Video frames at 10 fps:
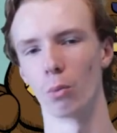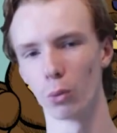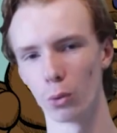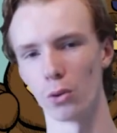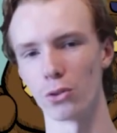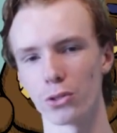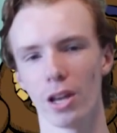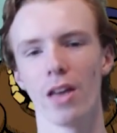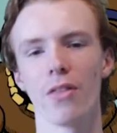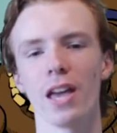the
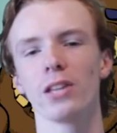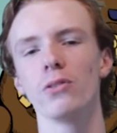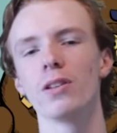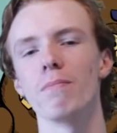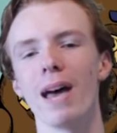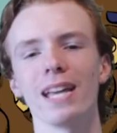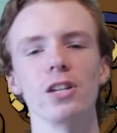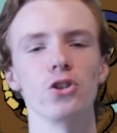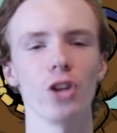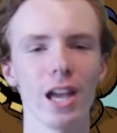rules. Thank you to
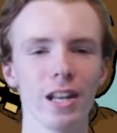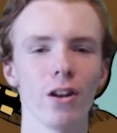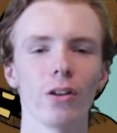Maggie Shannon